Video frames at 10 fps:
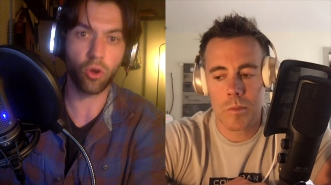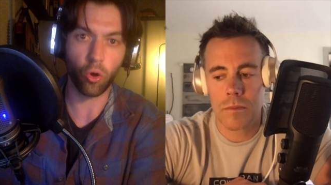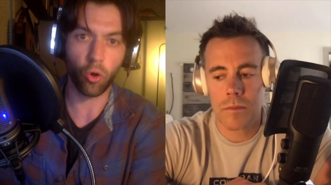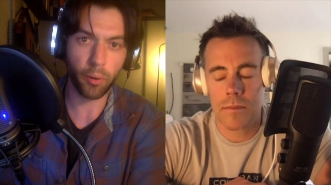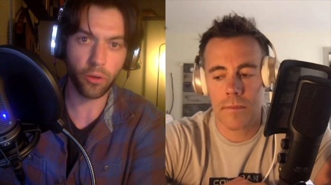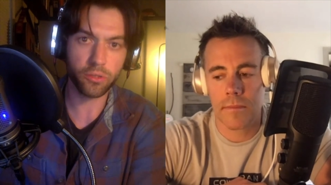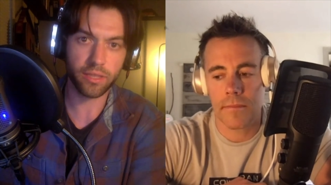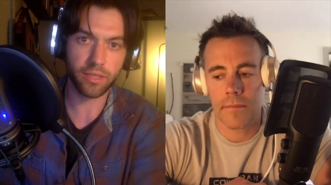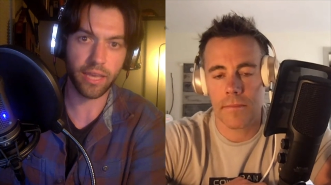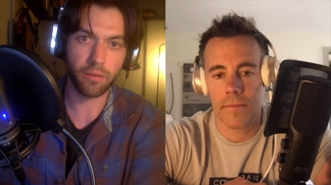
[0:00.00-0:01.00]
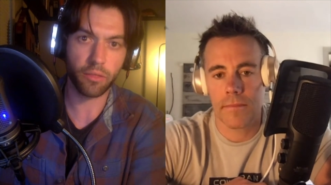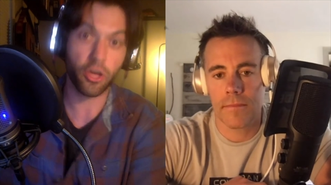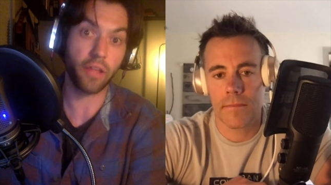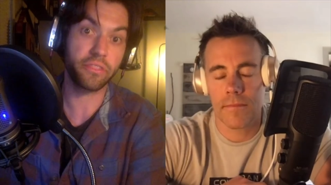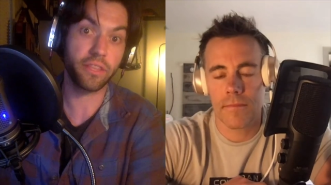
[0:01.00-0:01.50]
Speaker 1: goalpost that they
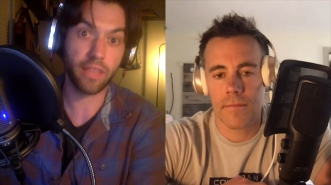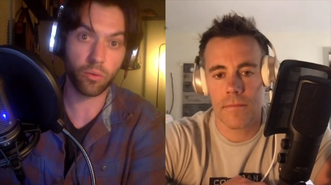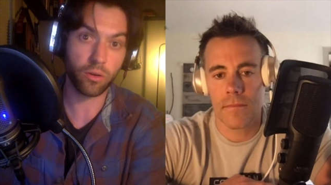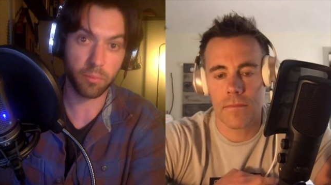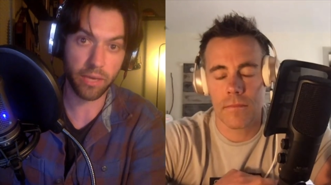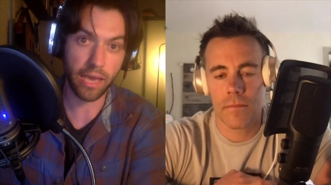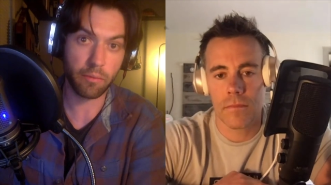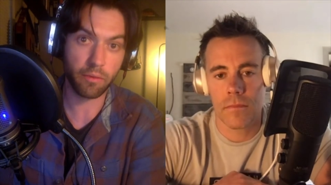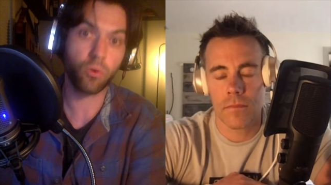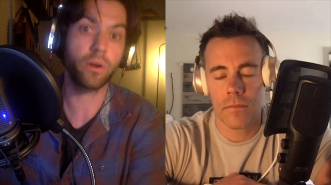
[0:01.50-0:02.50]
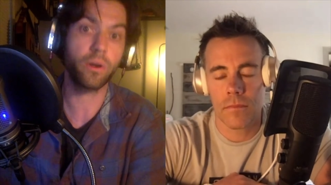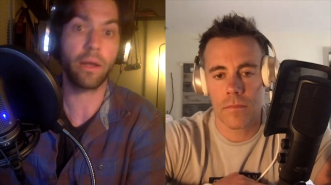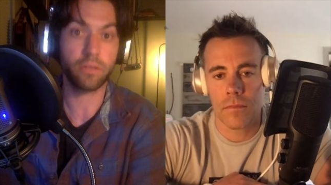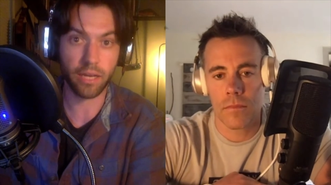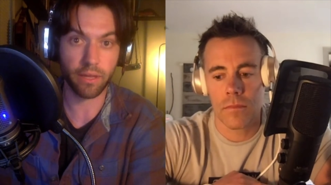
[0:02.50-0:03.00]
thought that they were going to be aiming for, and
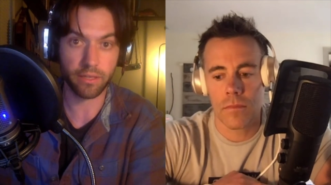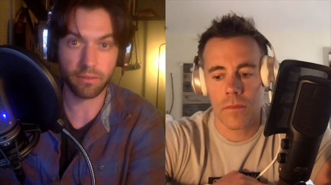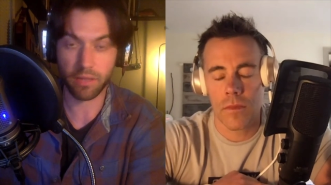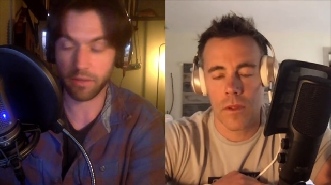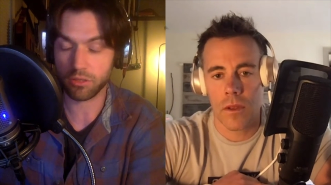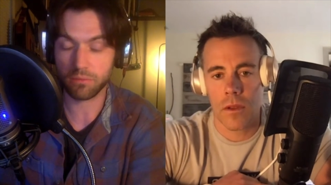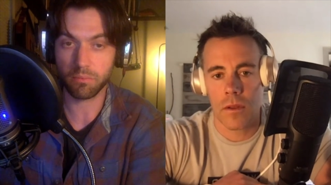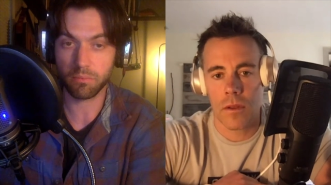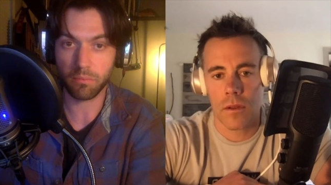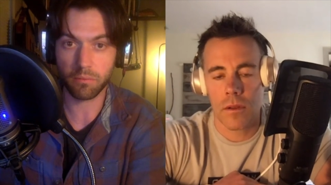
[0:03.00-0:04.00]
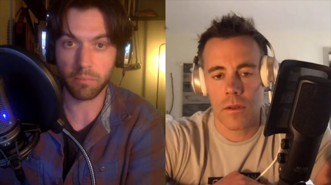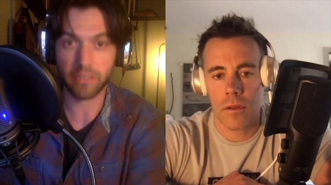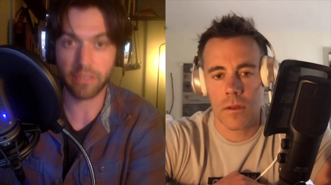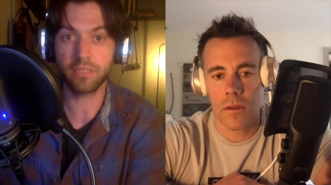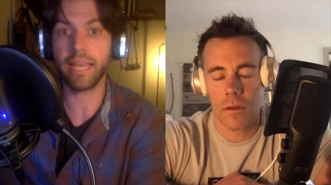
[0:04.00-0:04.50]
now it's kind of like they've just uh,
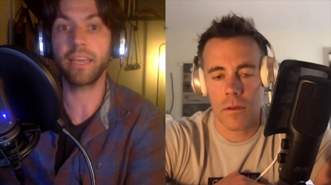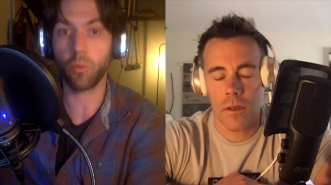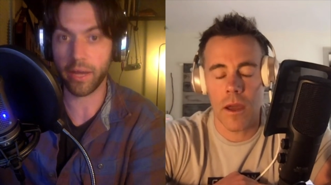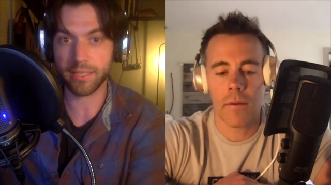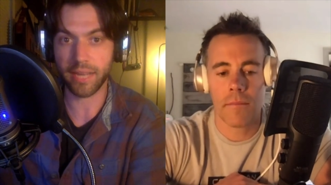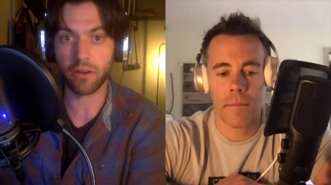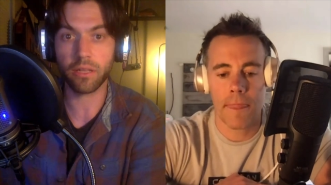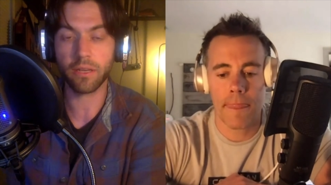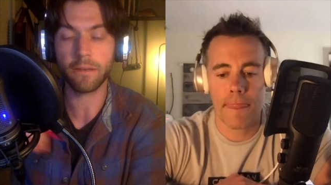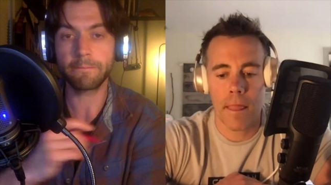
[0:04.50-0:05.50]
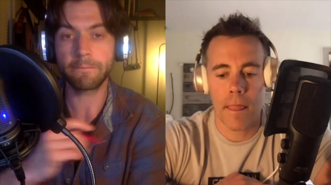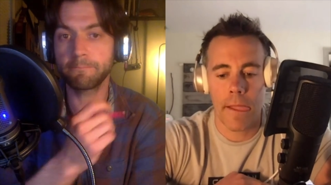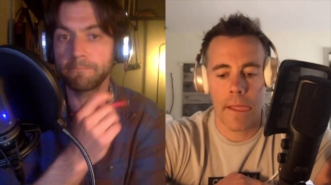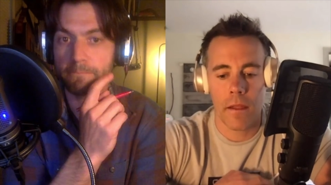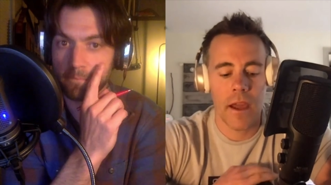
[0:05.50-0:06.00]
been taken yeah. away entirely.
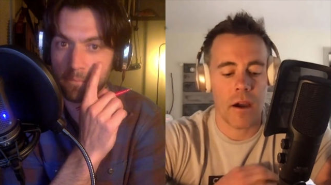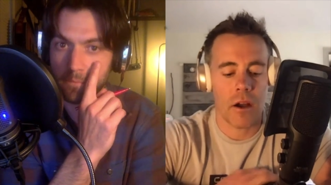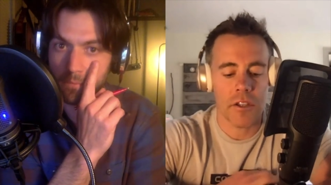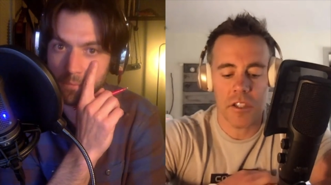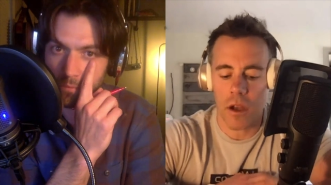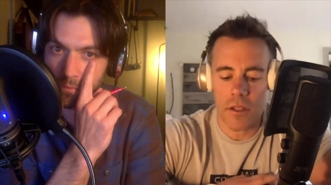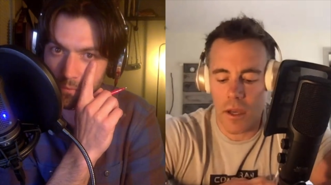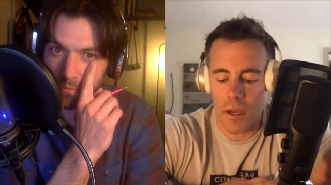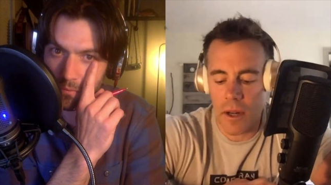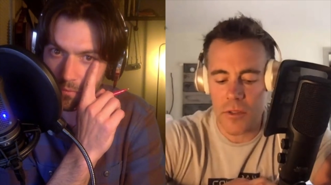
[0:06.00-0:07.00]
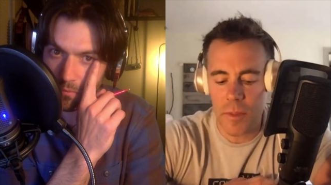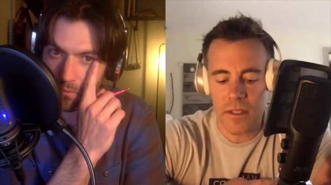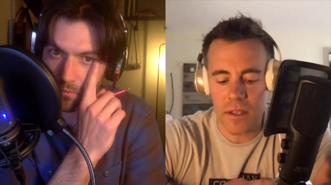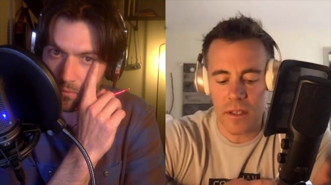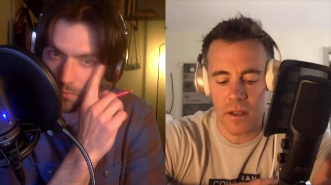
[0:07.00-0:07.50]
Speaker 2: Yeah, also, I'll, i mean, I'll speak
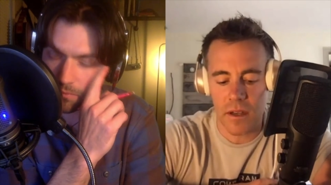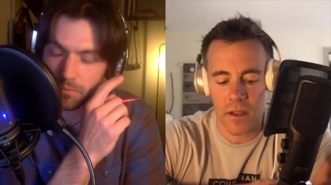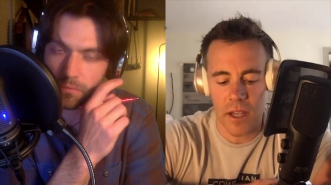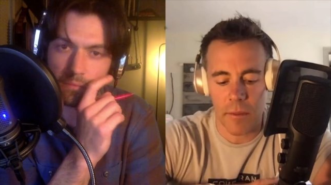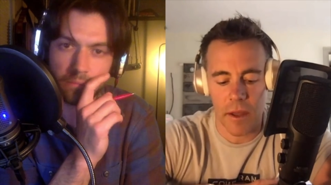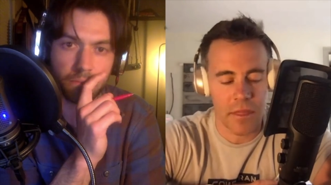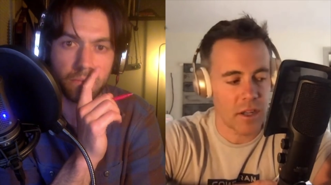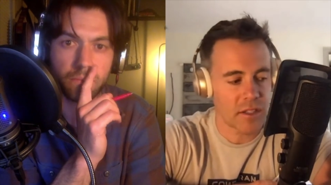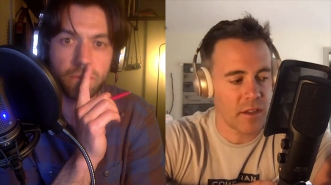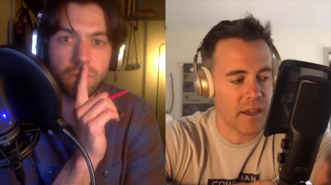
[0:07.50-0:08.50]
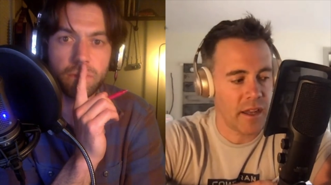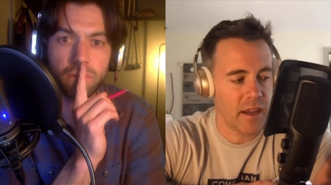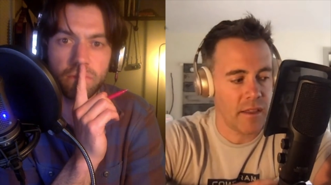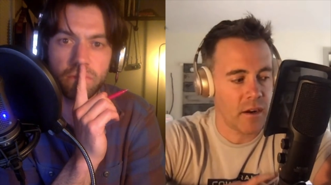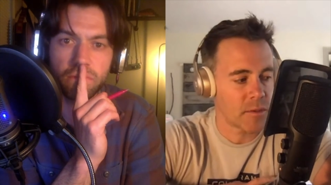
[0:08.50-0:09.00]
to the kind of my thoughts on that, and
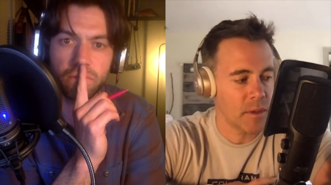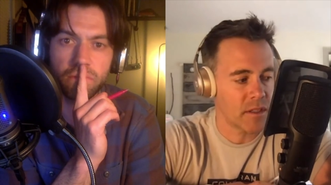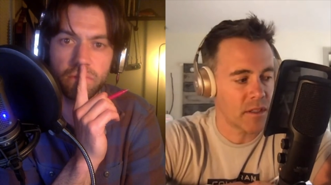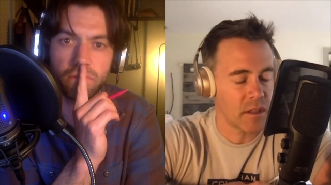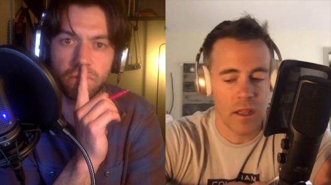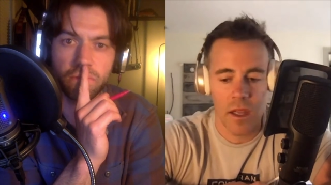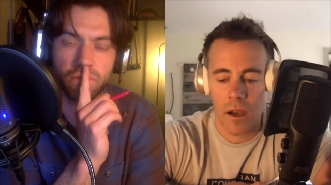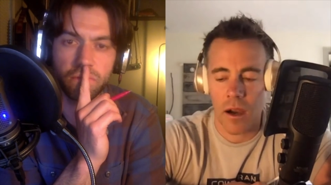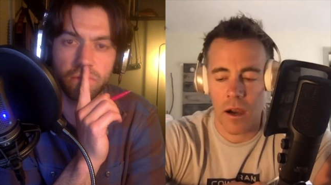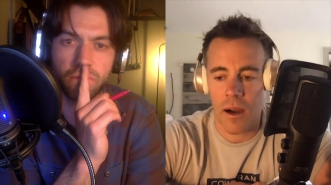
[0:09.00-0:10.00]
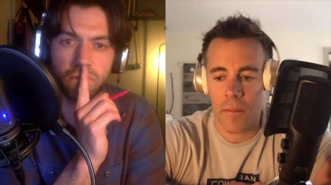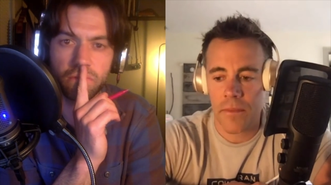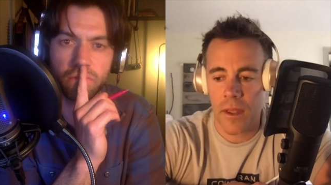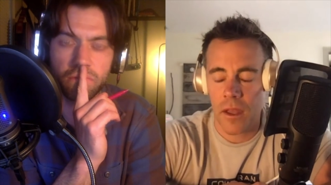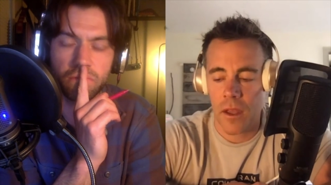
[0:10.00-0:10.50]
then I'll speak to. Um,
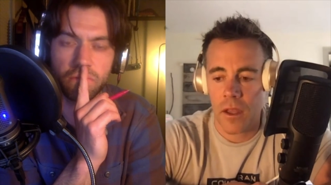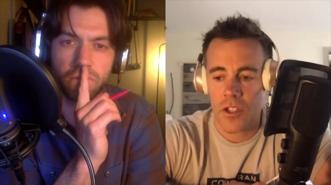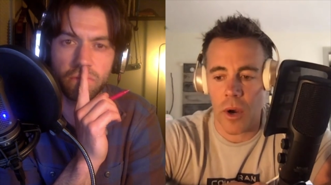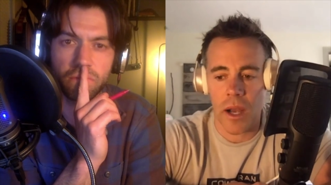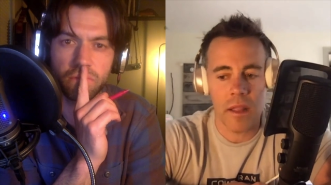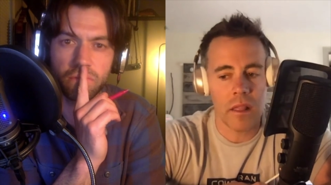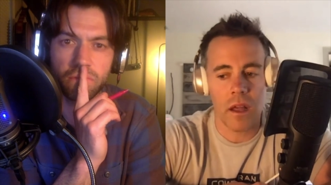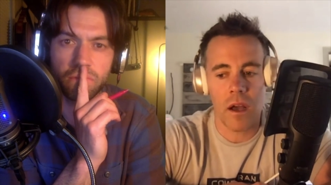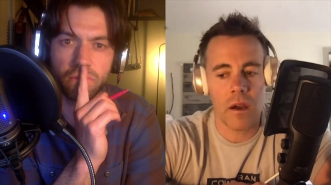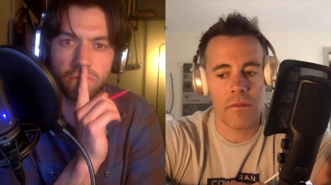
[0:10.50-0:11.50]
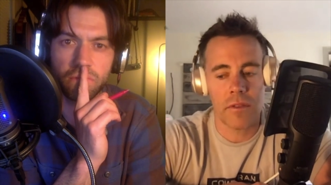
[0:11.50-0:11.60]
so I love the